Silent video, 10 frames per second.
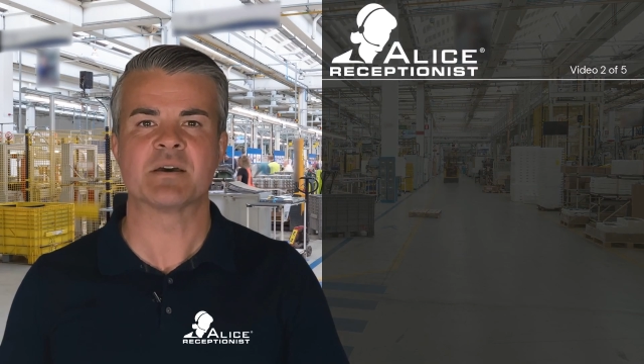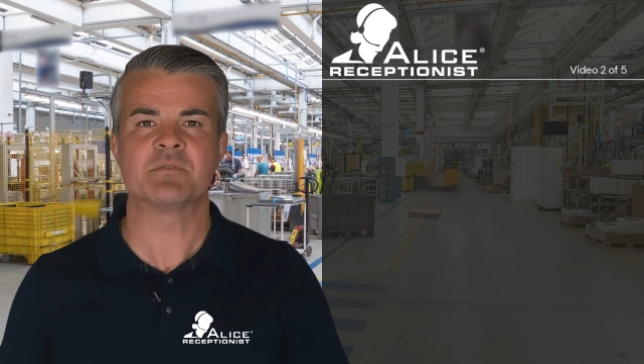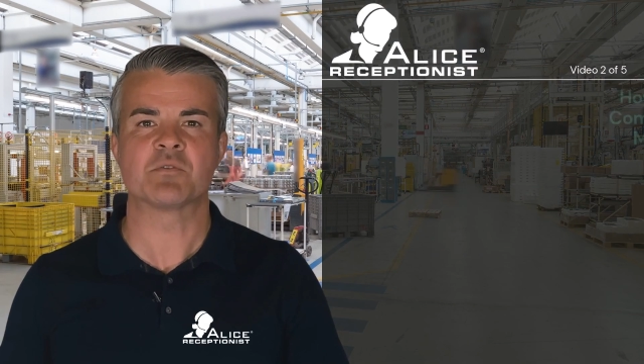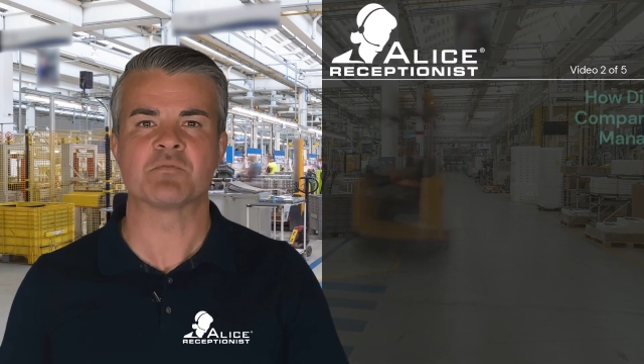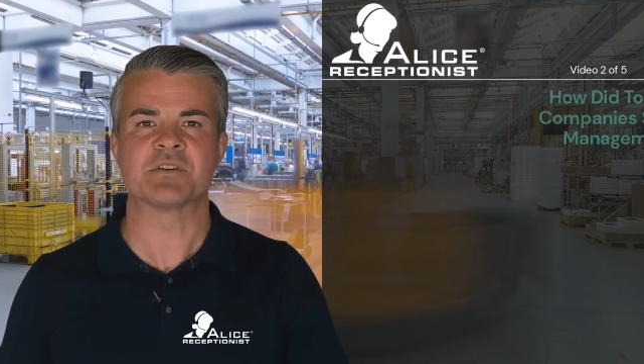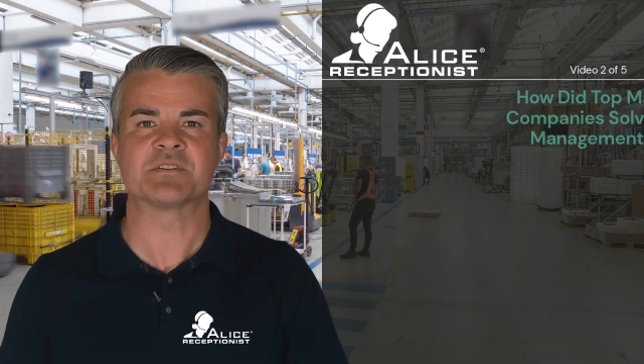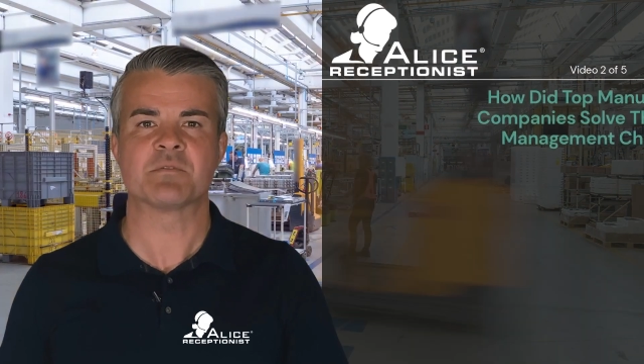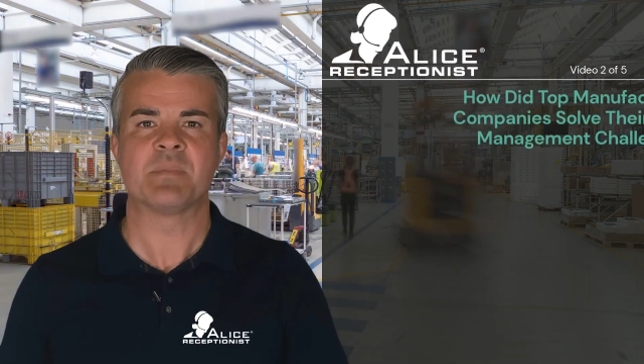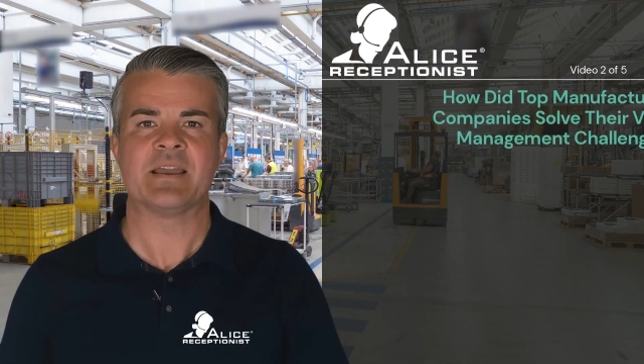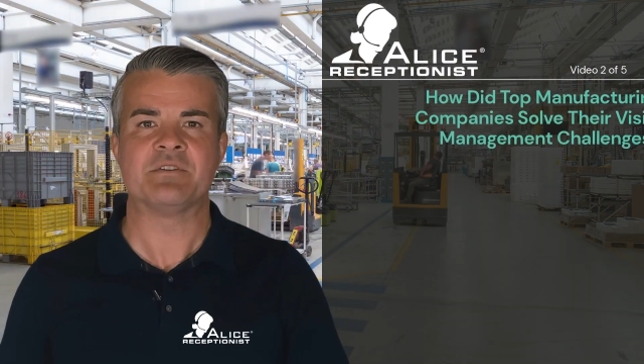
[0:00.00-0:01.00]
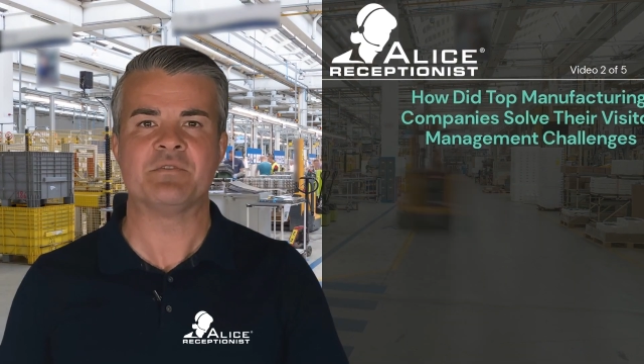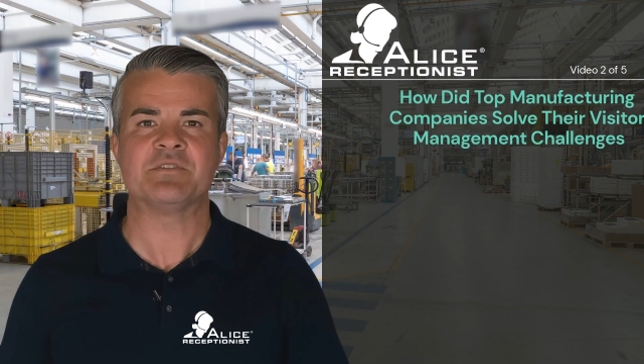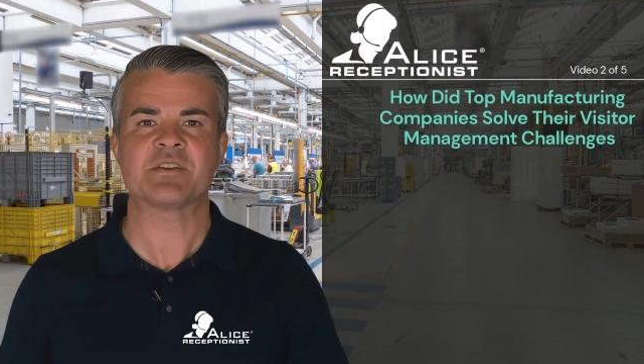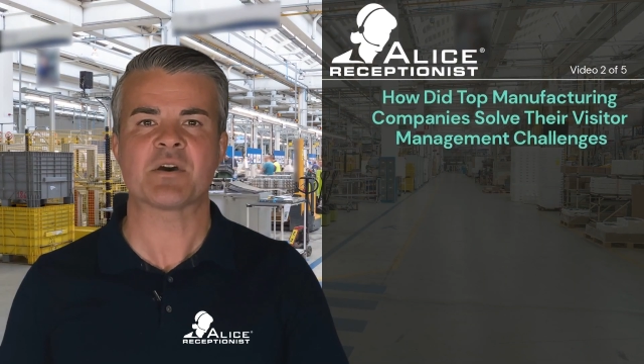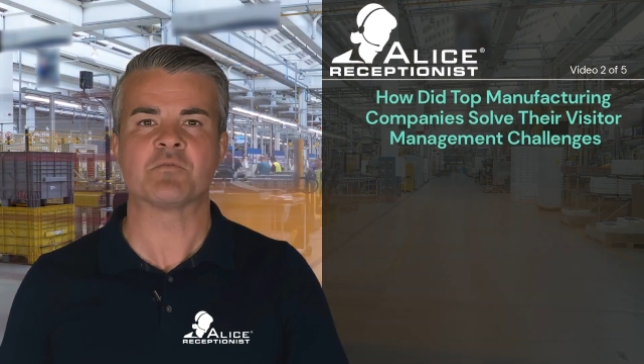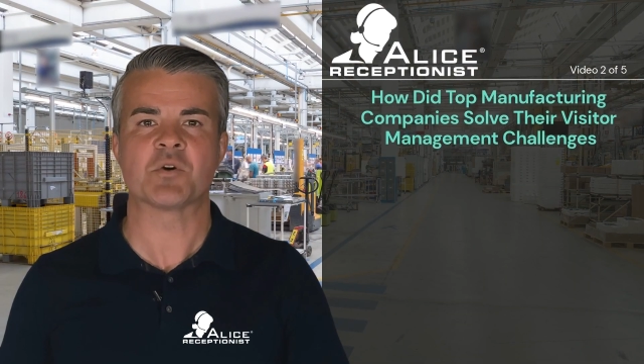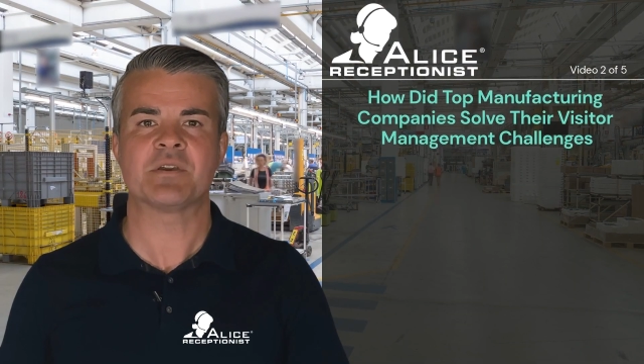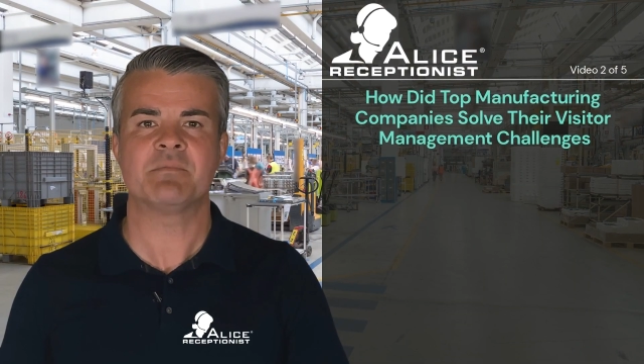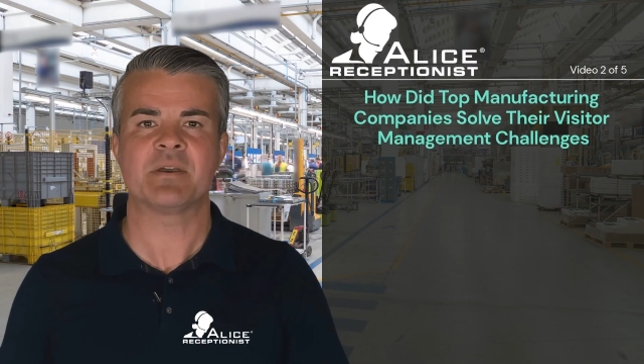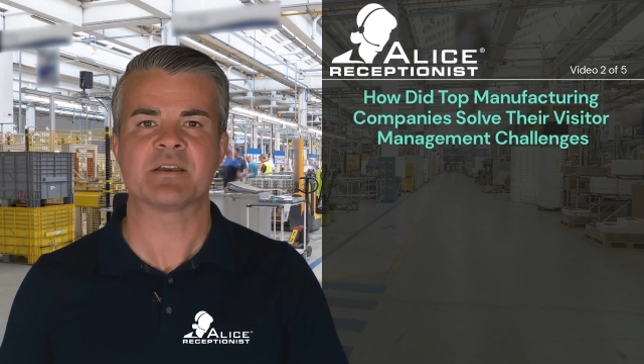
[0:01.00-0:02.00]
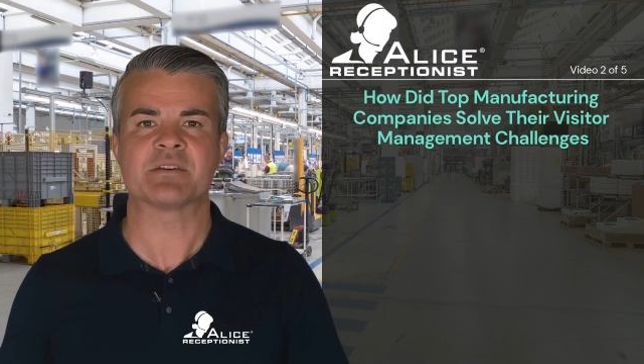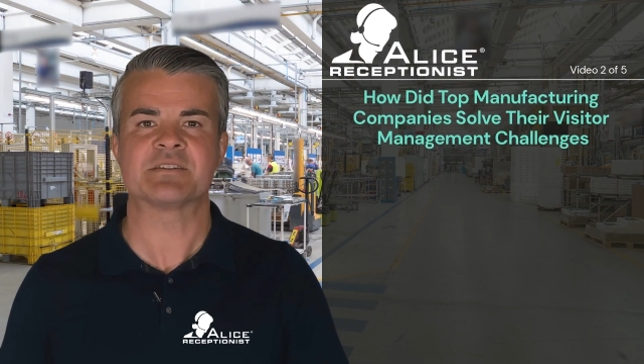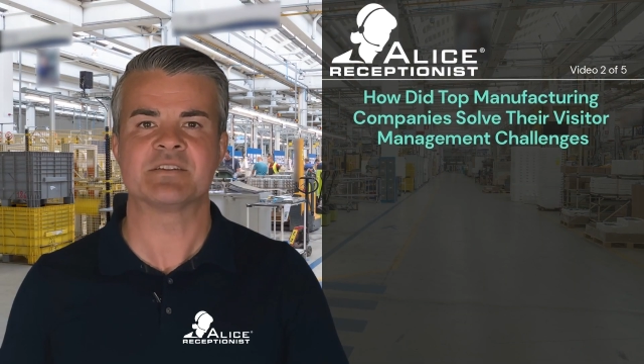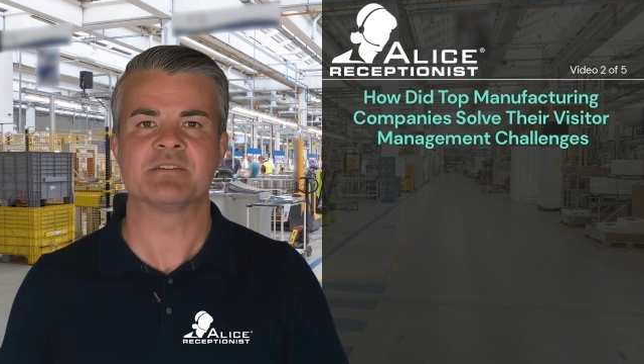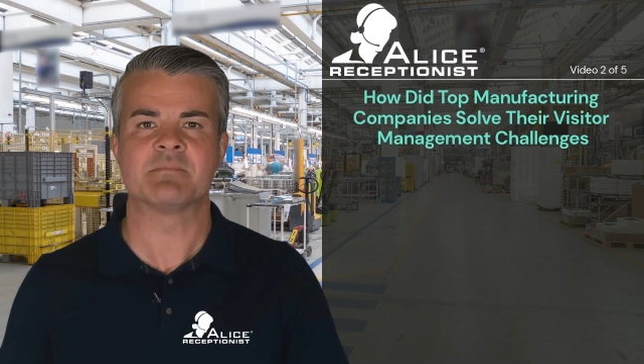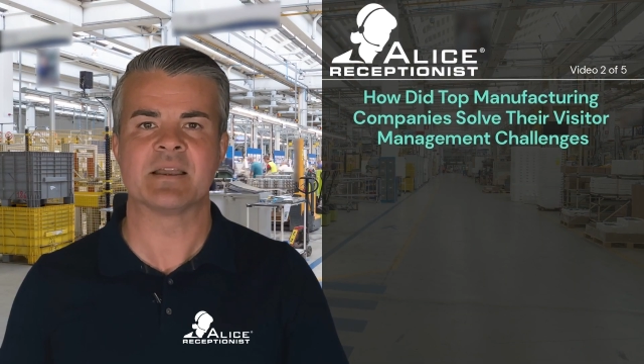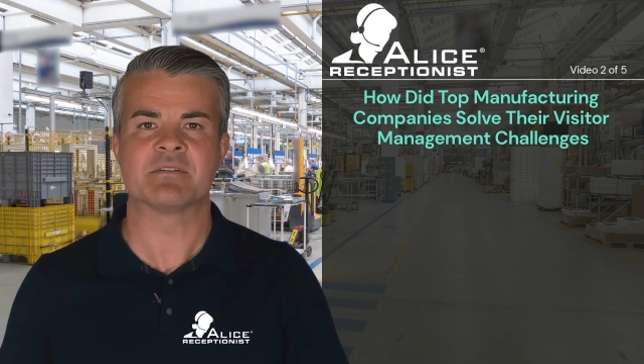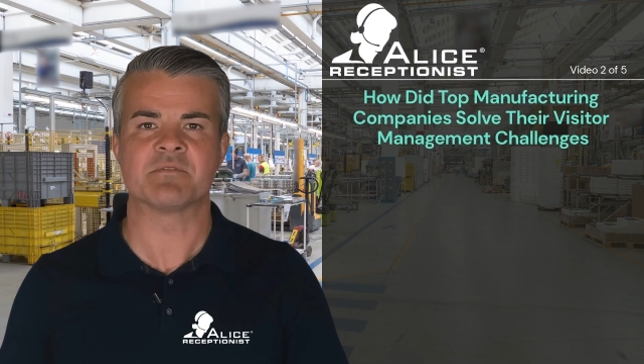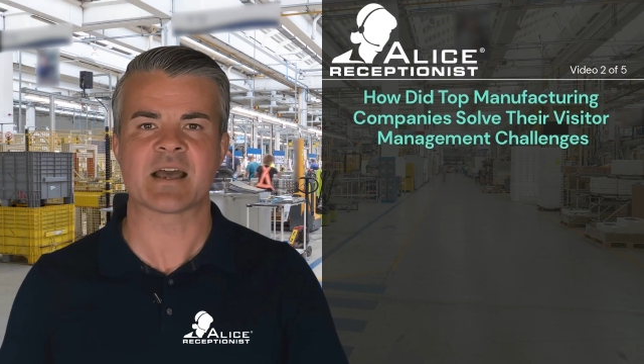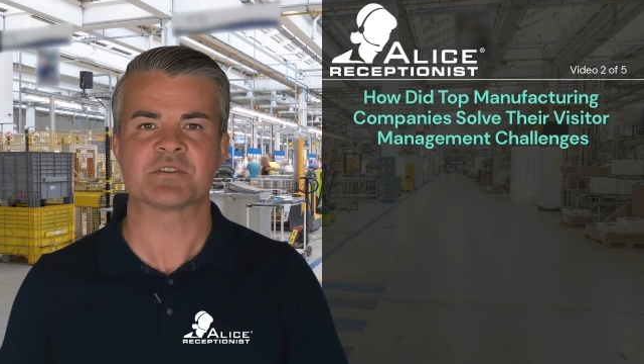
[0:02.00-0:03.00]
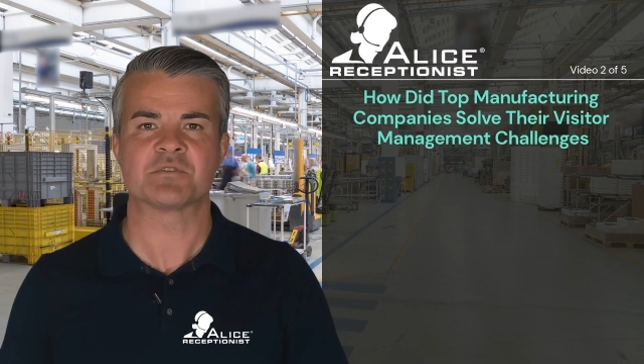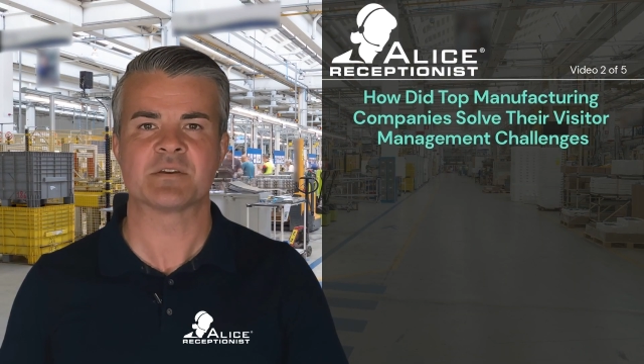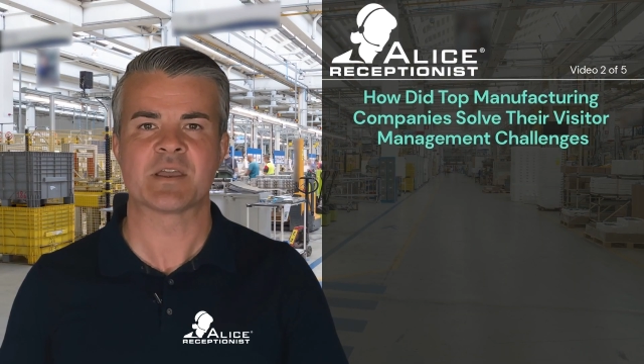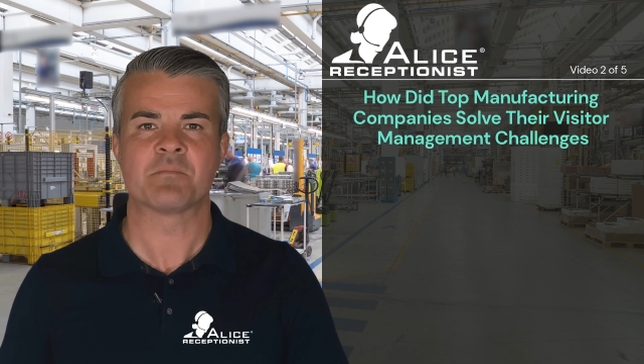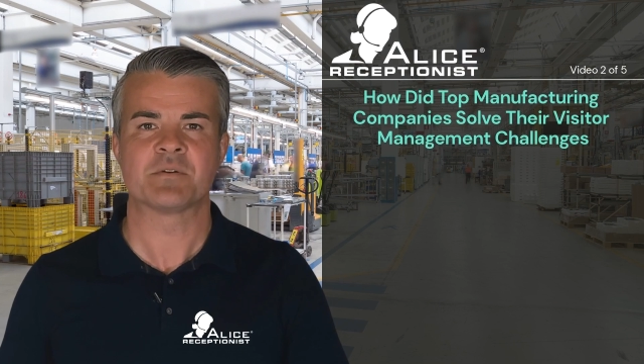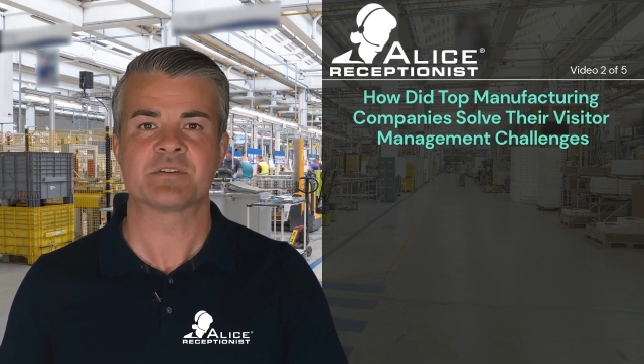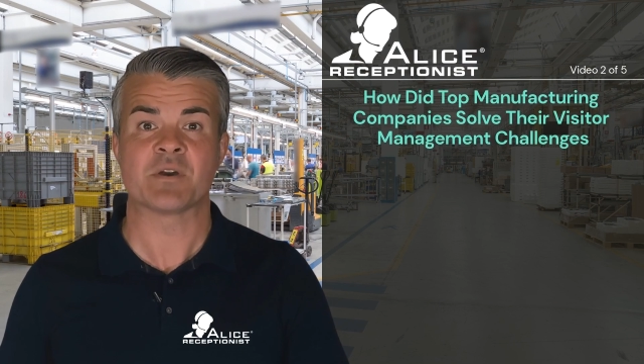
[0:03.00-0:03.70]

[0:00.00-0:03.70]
through visitor management software that can assist manufacturing companies